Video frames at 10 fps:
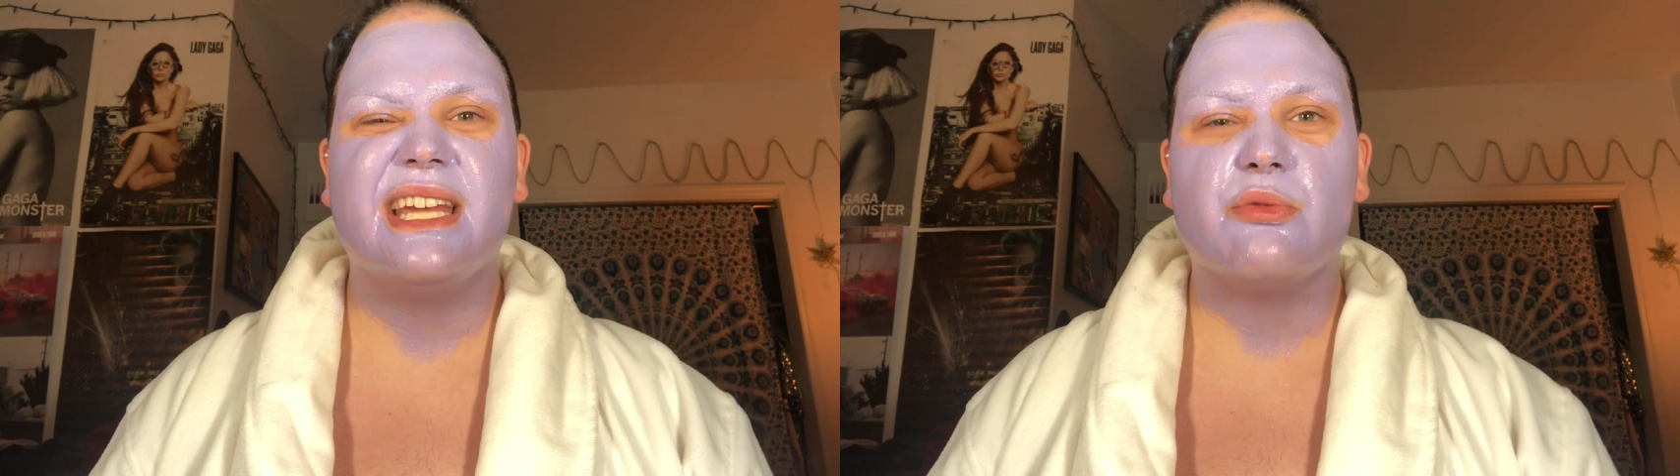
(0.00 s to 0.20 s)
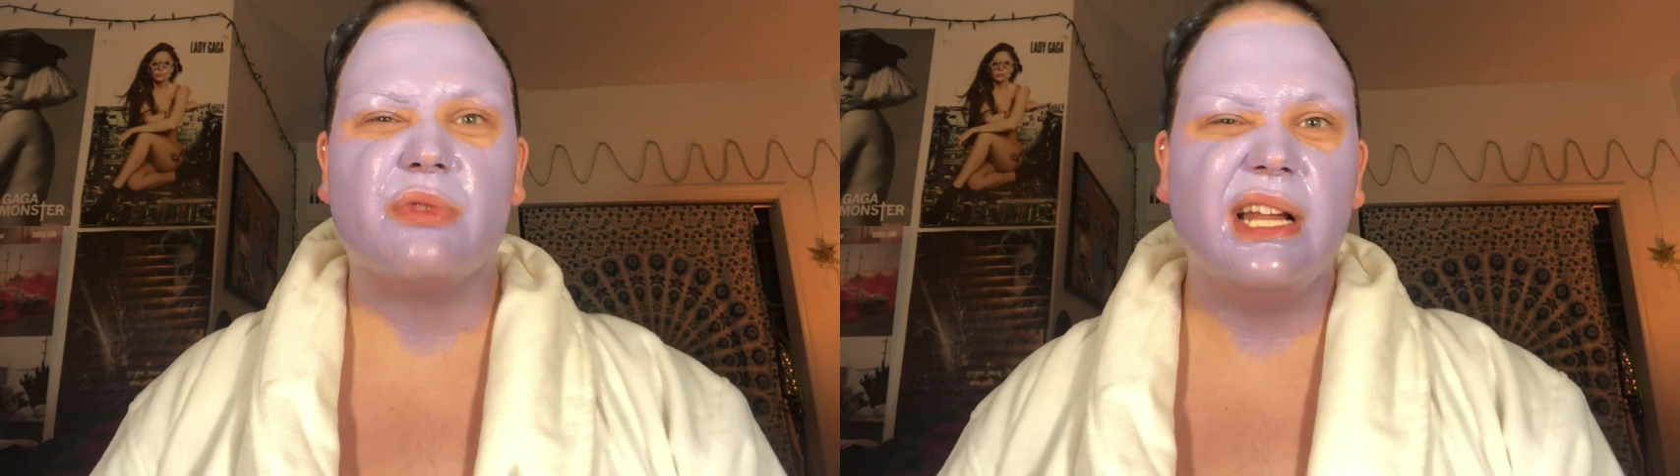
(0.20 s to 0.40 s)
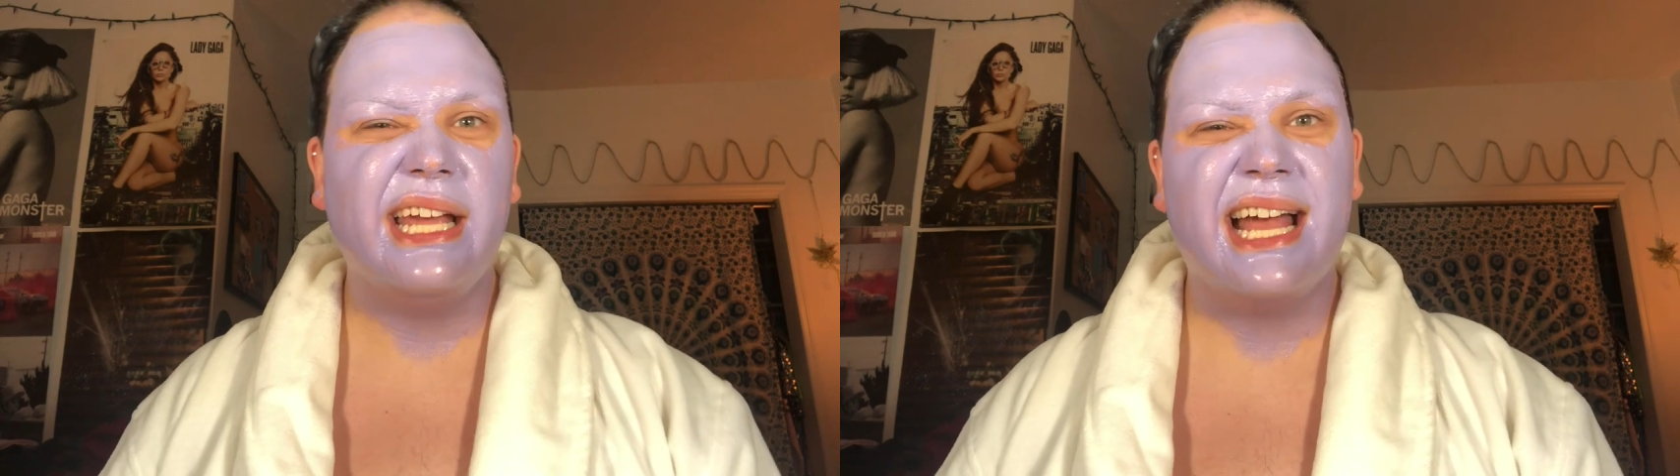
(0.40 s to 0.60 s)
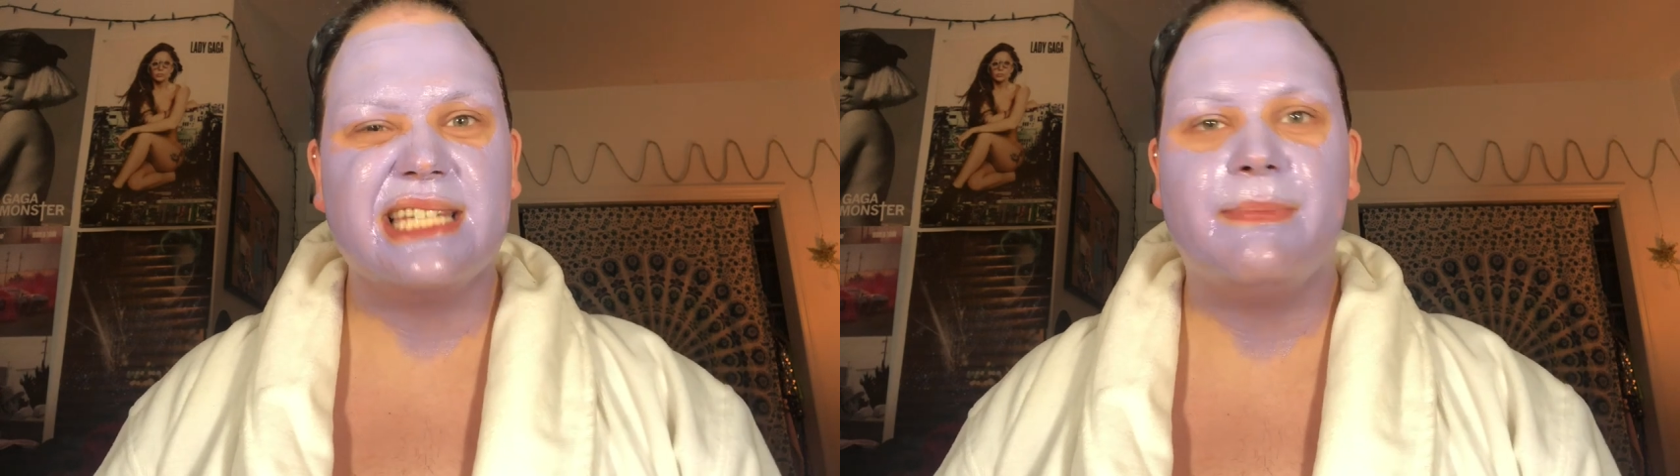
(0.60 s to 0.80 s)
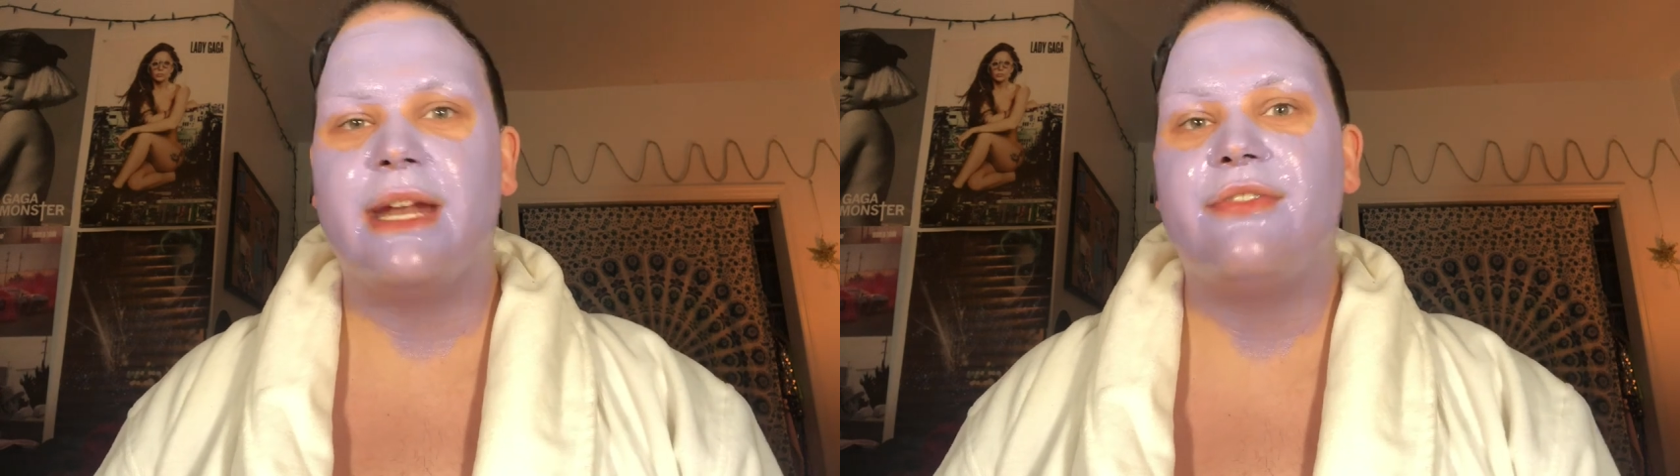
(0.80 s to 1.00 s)
it really
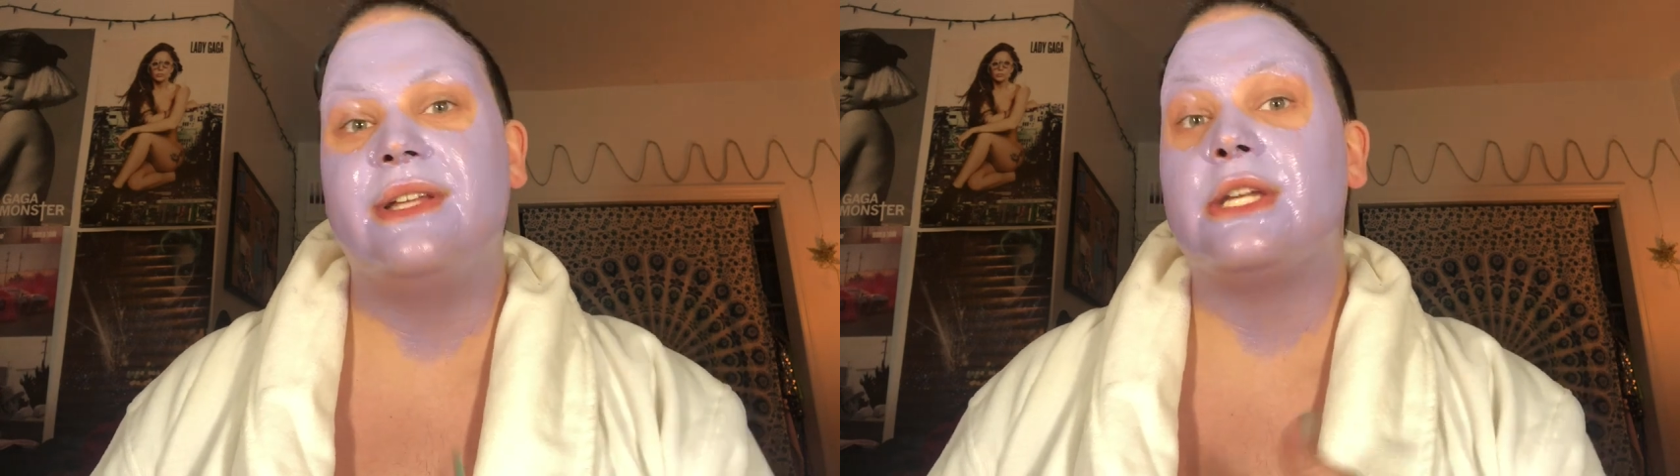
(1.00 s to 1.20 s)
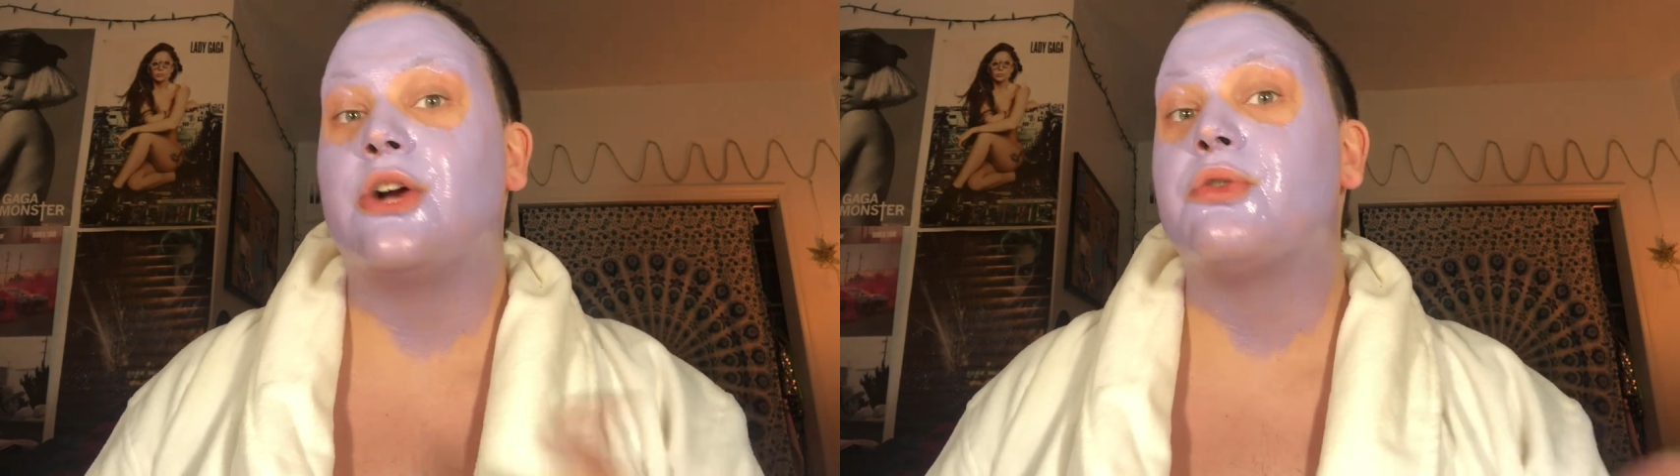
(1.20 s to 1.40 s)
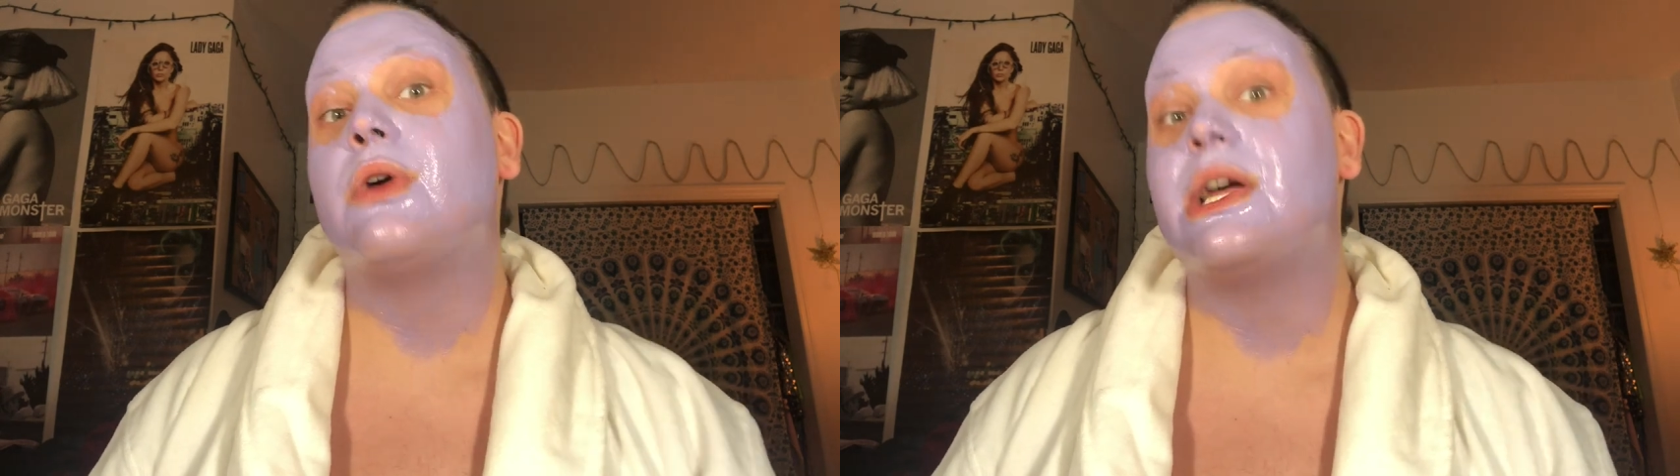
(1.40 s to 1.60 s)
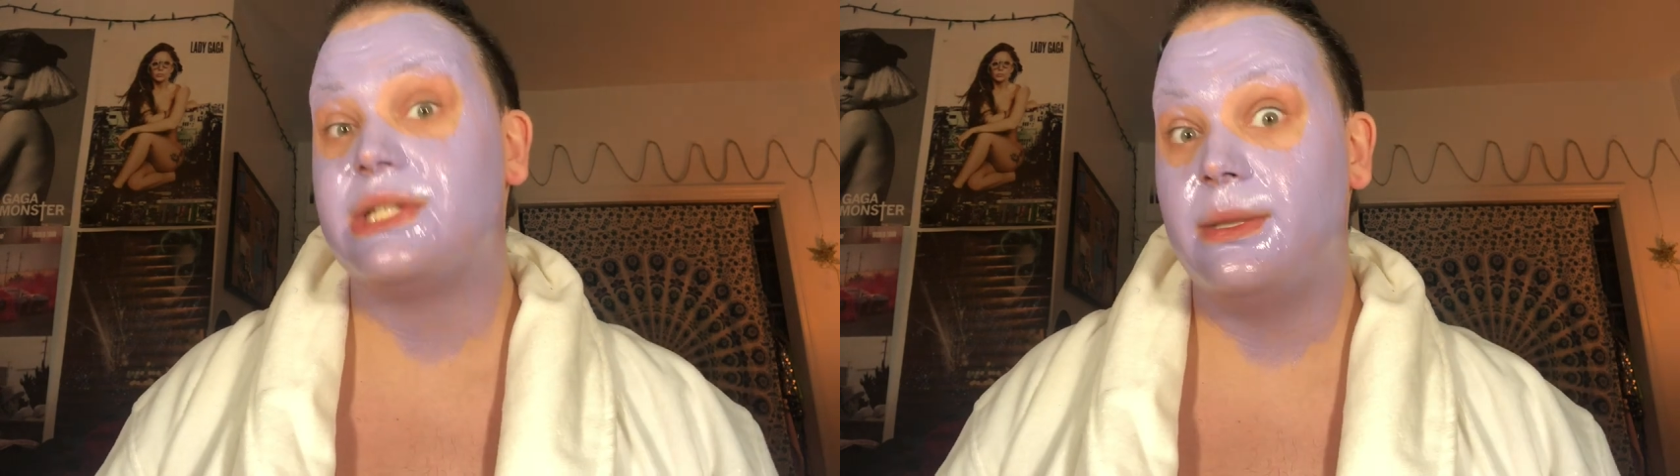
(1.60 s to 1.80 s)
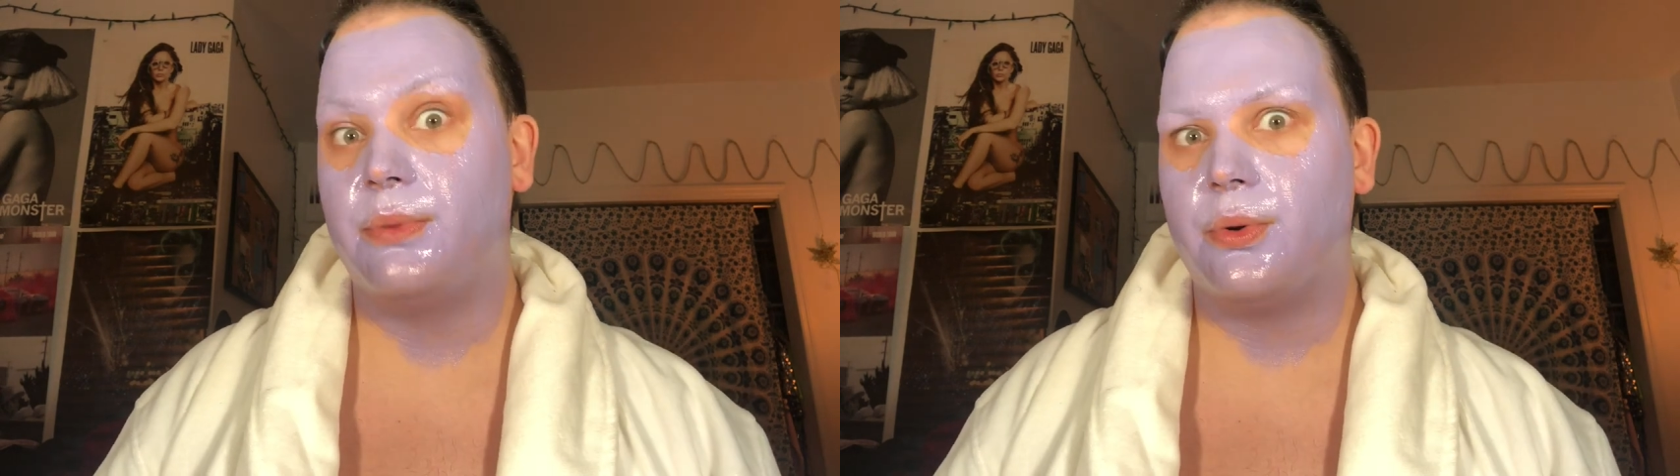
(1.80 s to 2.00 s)
has benefits across
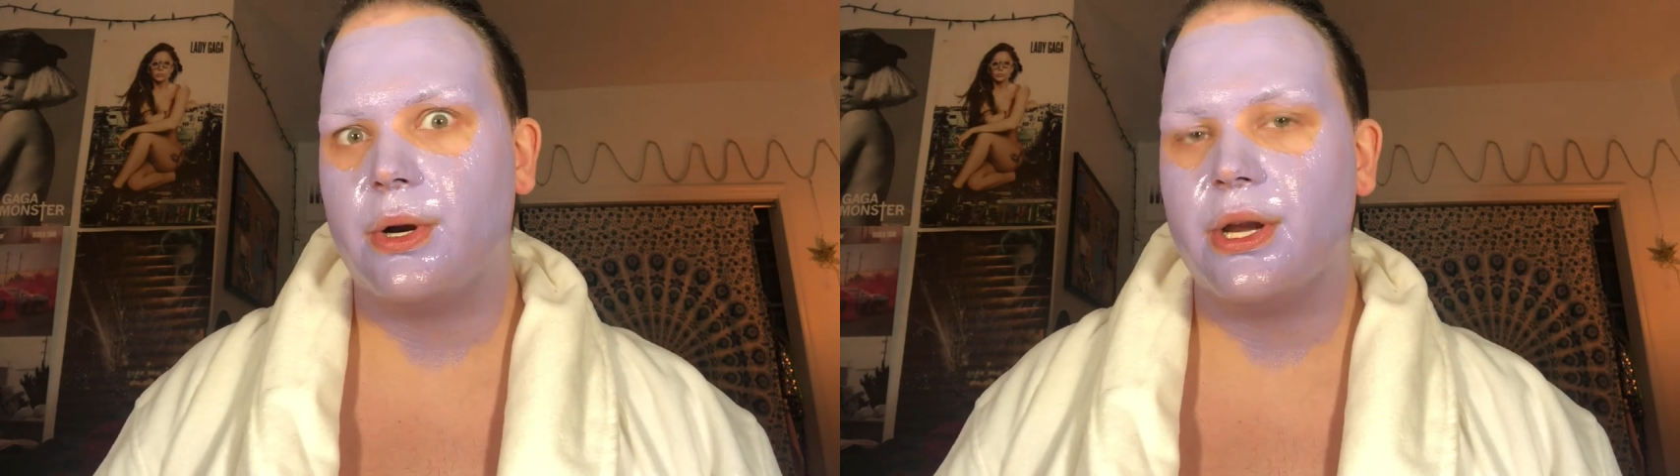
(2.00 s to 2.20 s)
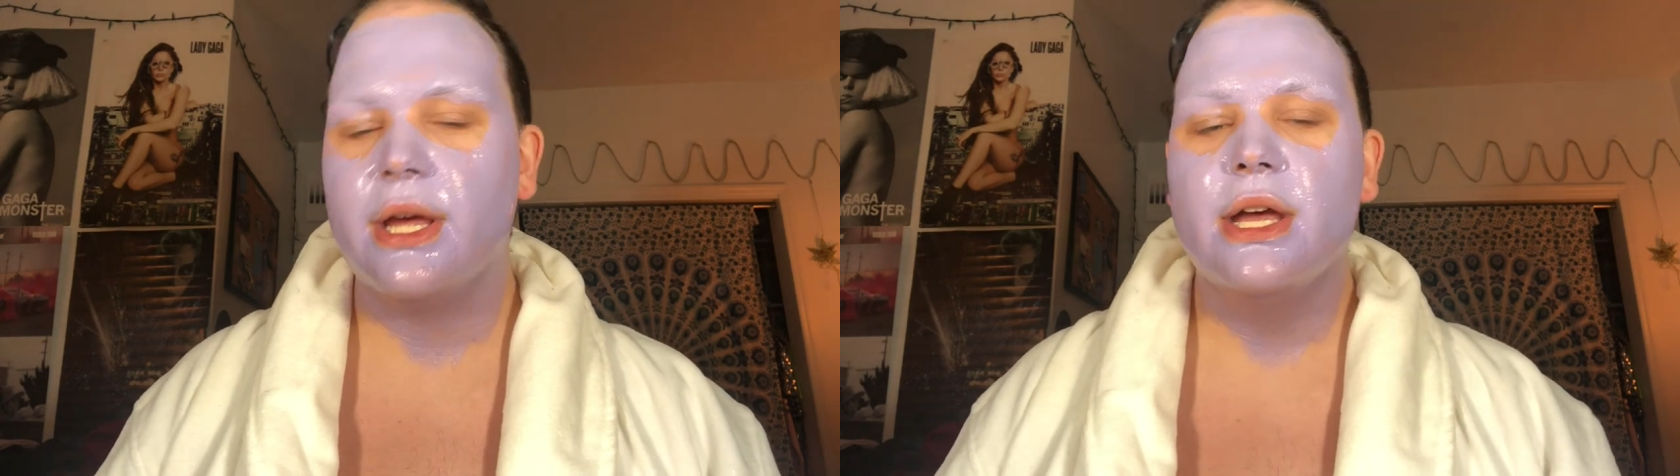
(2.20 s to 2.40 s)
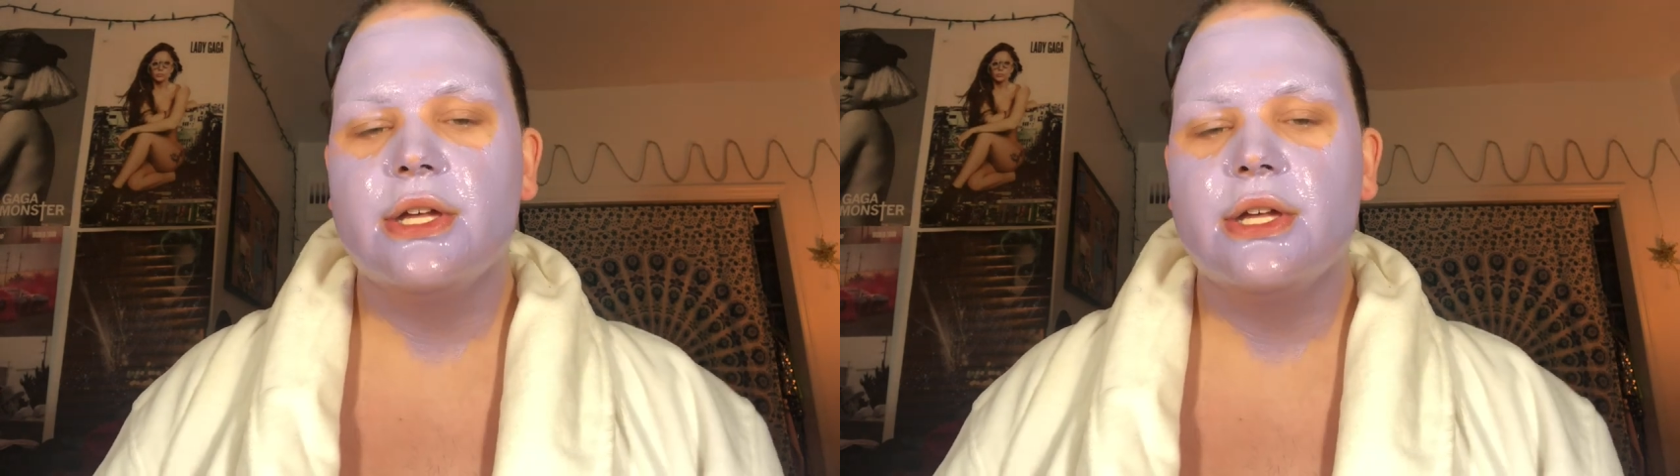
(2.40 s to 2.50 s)
the board.